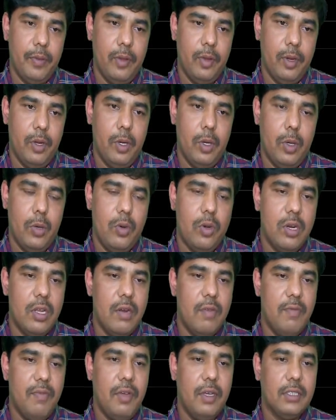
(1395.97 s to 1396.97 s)
Total
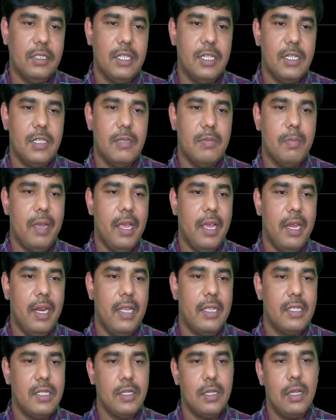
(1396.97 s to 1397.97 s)
functions
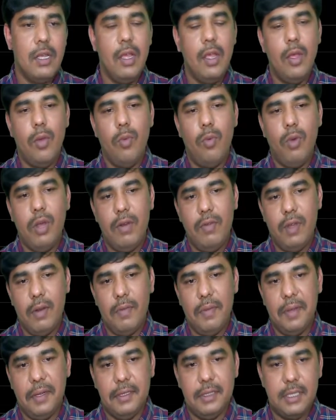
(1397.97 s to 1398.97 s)
minus 1-1
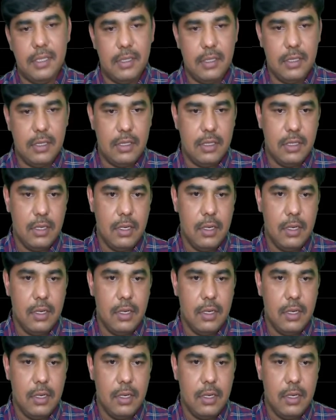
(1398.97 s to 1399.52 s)
functions.